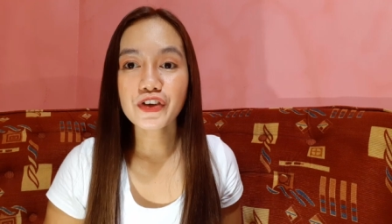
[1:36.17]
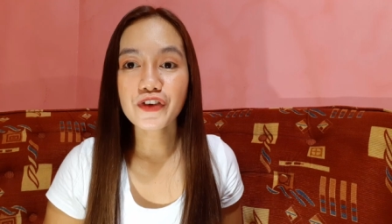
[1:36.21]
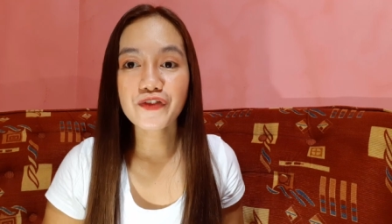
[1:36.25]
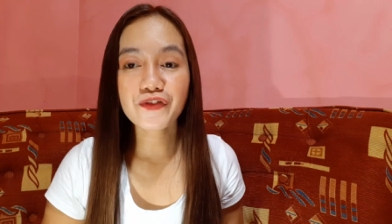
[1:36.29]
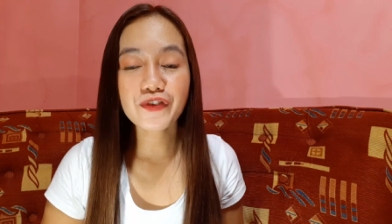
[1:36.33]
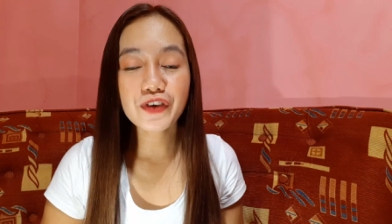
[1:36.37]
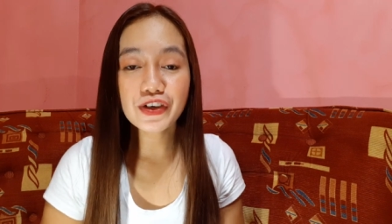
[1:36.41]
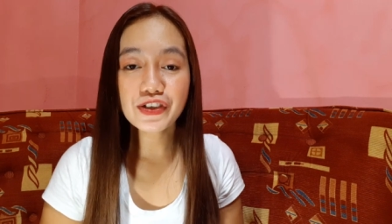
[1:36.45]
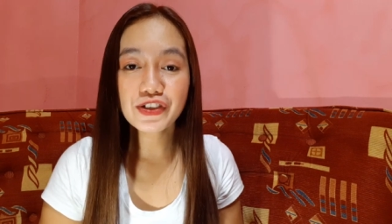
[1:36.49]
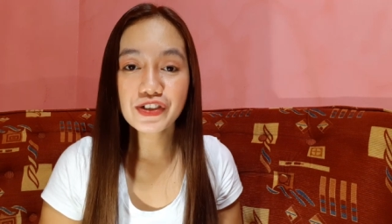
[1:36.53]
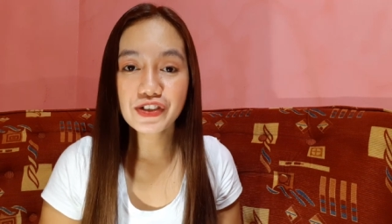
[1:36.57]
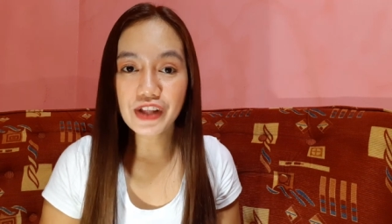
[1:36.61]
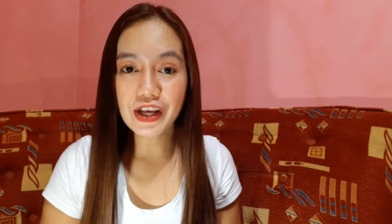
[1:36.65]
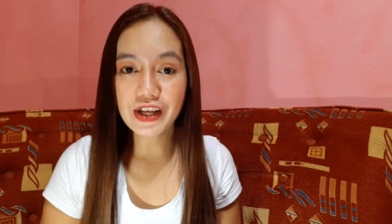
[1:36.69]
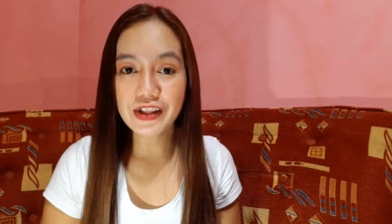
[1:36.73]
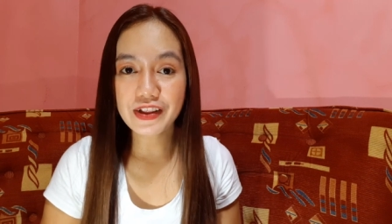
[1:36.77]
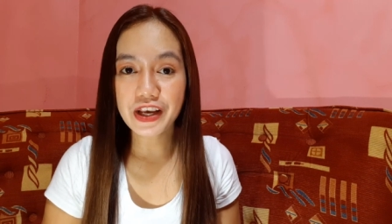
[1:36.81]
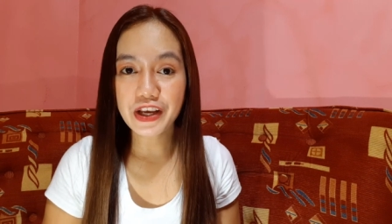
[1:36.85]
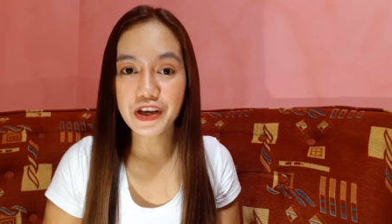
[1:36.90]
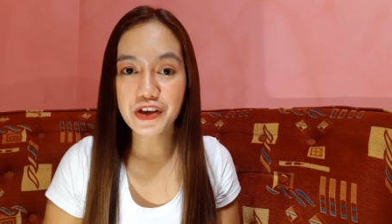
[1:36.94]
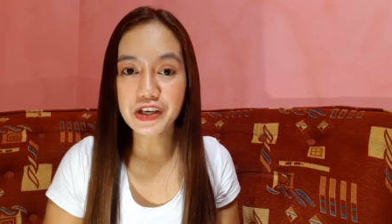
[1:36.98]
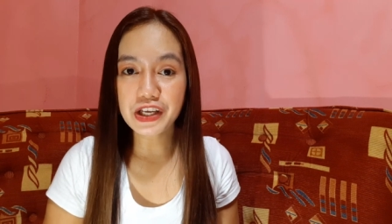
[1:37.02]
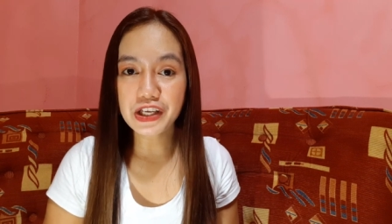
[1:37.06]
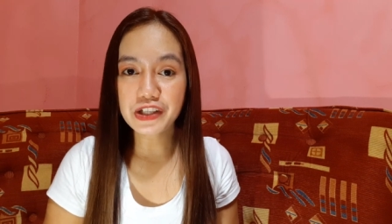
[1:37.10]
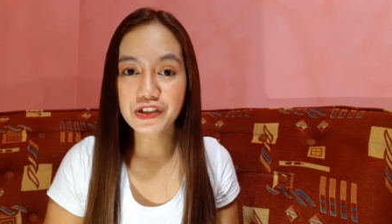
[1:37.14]
the first thing
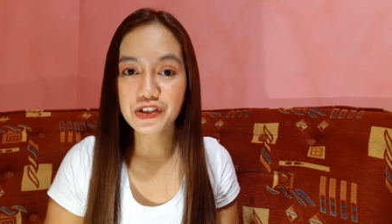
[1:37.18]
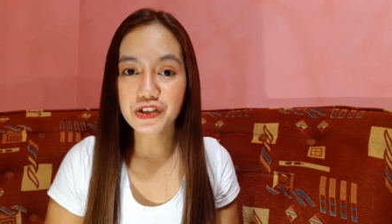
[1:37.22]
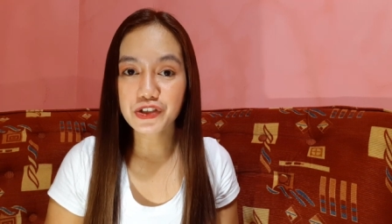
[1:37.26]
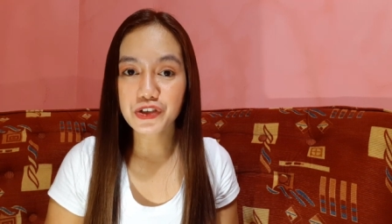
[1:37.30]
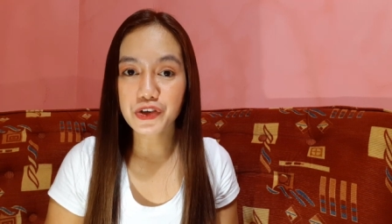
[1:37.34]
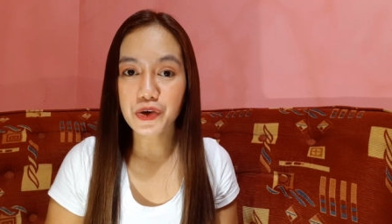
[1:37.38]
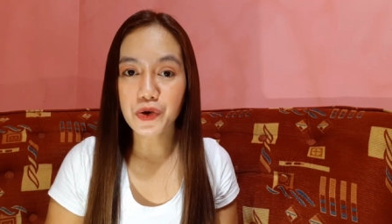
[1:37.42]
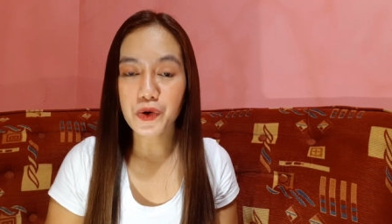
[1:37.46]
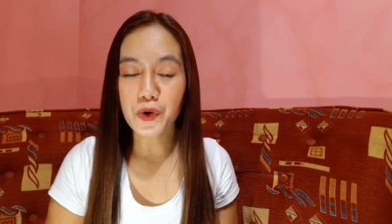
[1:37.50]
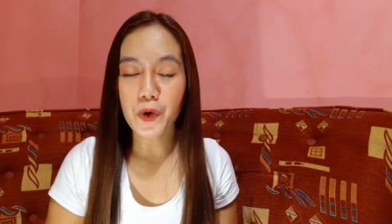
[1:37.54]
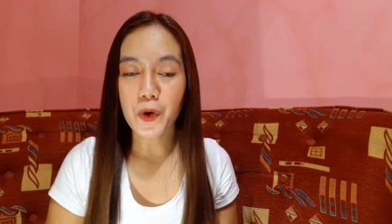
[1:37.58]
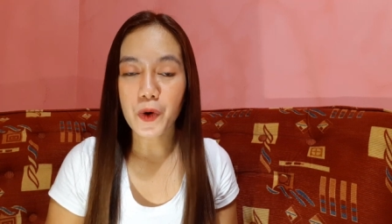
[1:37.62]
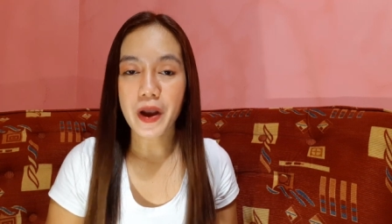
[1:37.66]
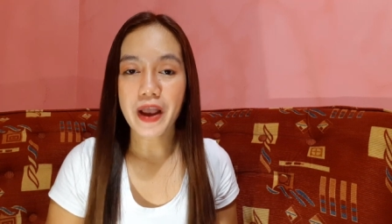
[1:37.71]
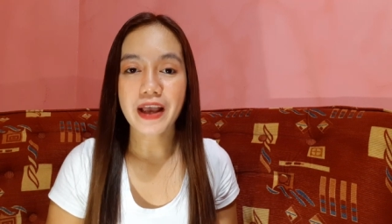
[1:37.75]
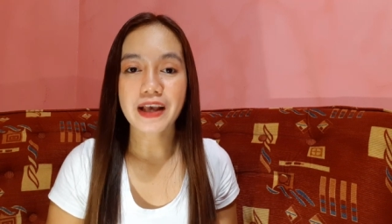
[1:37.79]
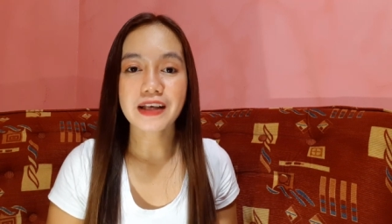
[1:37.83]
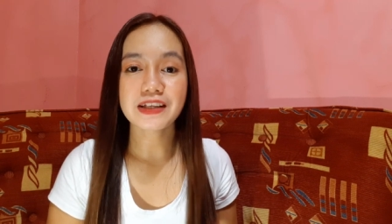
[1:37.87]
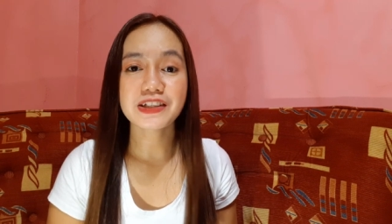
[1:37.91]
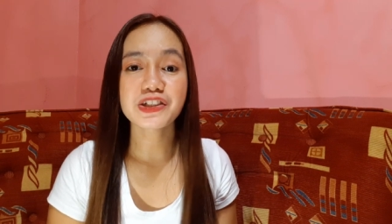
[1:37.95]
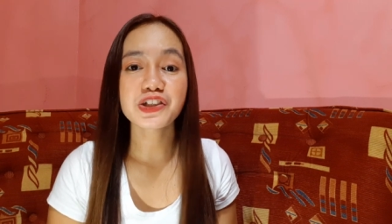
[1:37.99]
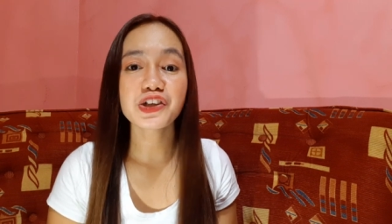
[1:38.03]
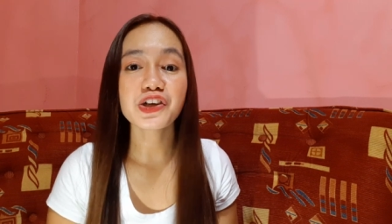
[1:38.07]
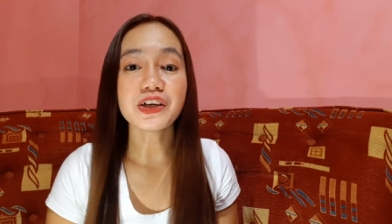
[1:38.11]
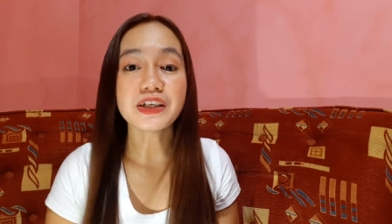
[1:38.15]
that you need to do
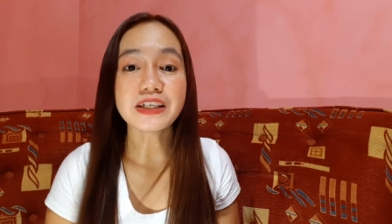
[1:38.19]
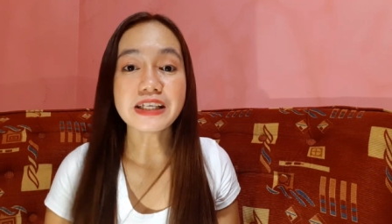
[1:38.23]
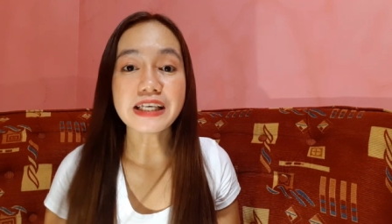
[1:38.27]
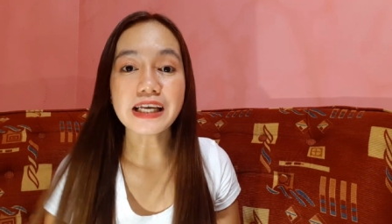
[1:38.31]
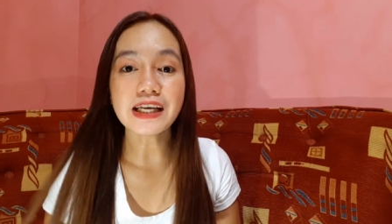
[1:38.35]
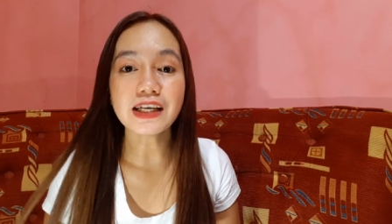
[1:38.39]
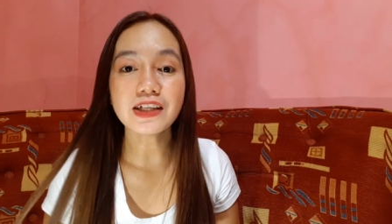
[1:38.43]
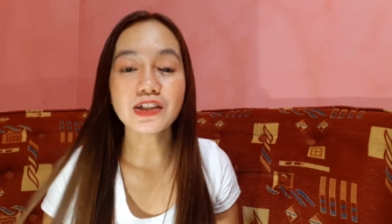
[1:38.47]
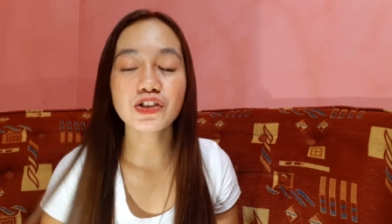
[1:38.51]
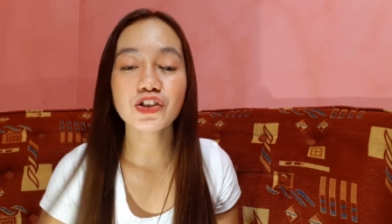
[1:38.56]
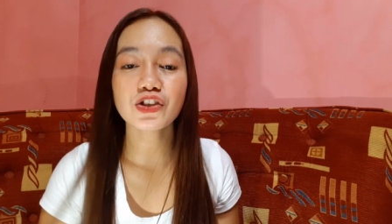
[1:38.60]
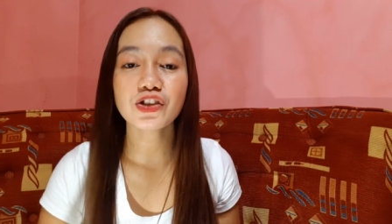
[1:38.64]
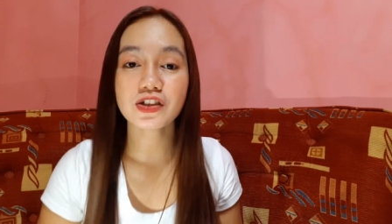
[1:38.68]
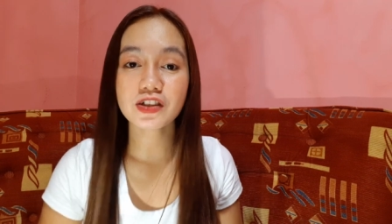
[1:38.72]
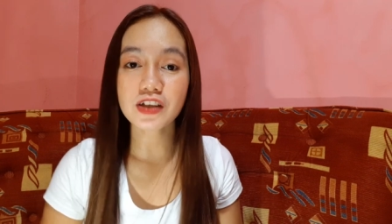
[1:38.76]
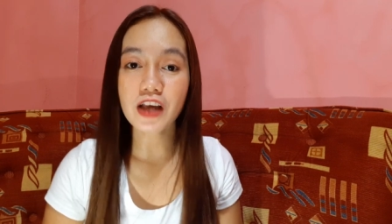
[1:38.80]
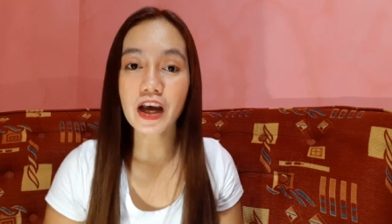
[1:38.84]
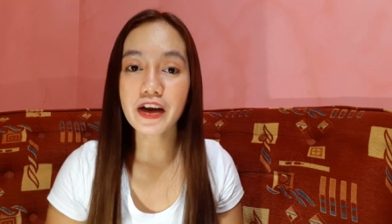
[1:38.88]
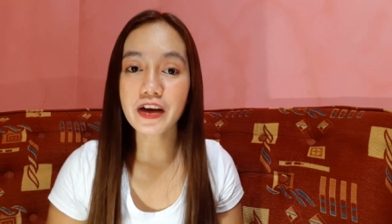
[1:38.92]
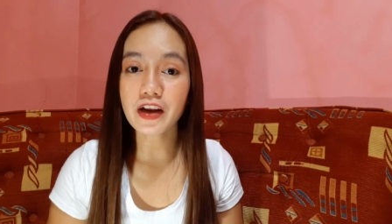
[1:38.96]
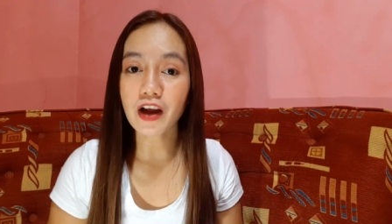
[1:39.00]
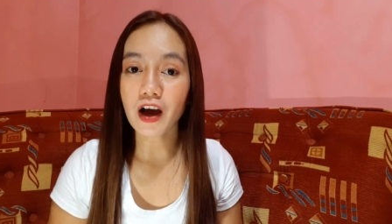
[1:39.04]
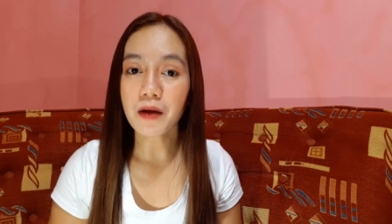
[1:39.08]
is you need to sign